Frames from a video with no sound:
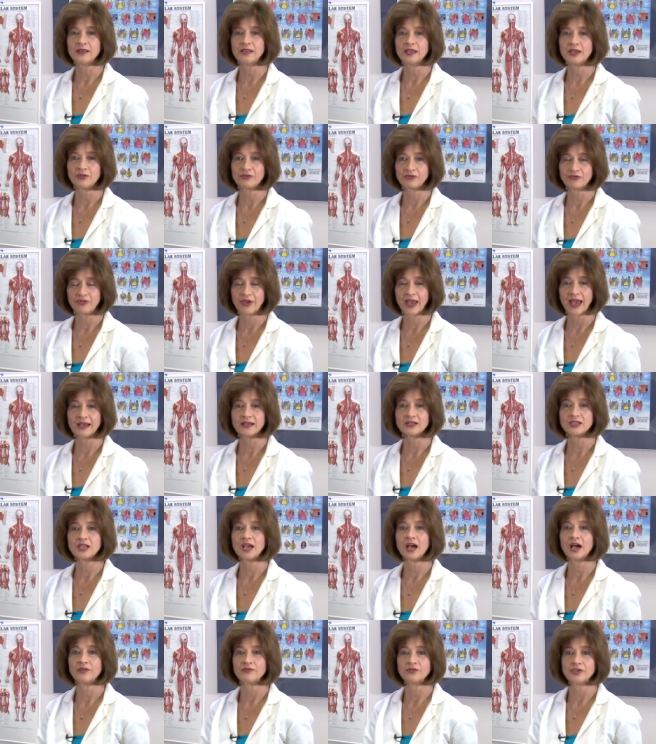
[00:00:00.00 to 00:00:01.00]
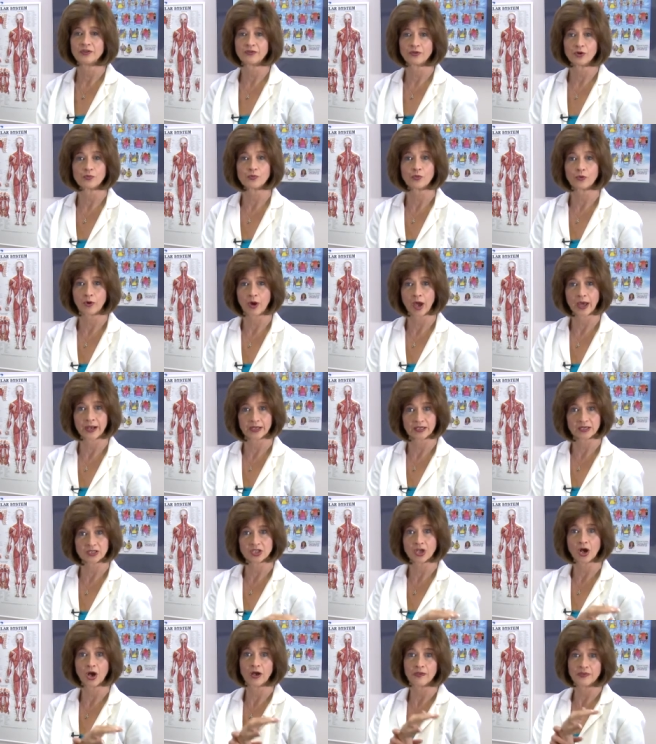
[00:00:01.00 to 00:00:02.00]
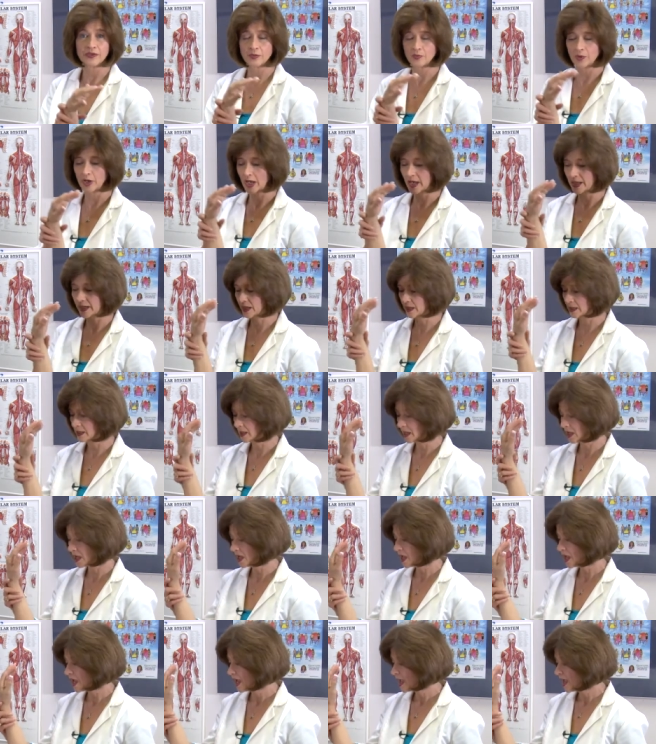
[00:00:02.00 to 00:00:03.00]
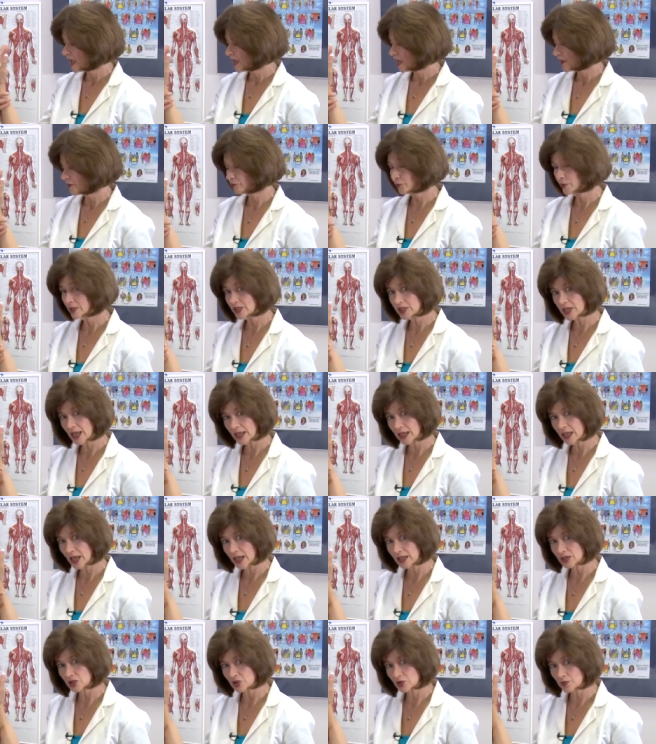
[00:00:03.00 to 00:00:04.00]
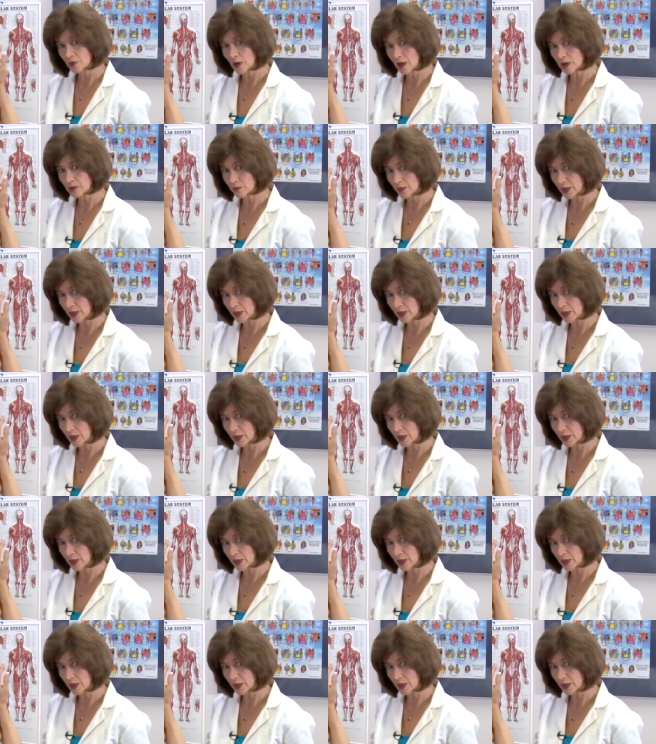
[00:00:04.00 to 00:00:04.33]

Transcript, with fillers: the effect of different products on the body. If we take a strong